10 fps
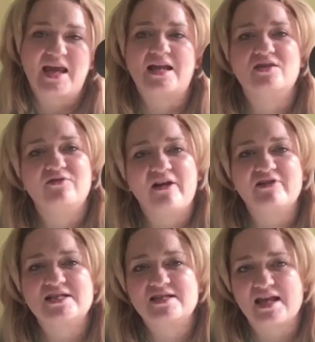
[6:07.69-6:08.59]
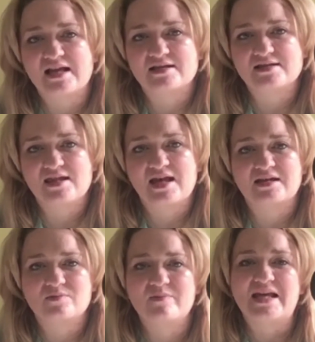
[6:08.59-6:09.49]
and the various things
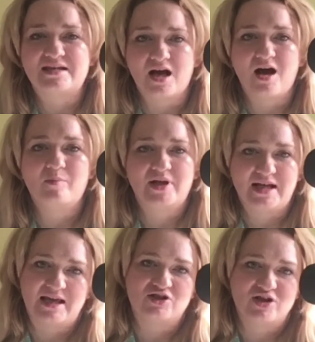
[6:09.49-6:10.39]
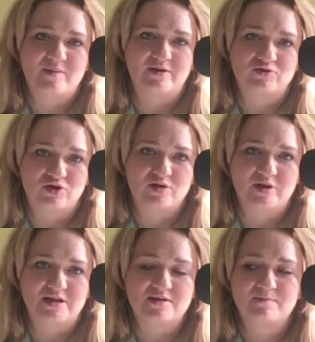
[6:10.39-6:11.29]
that make up an HTML
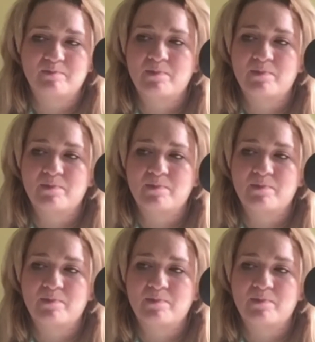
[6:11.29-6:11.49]
document.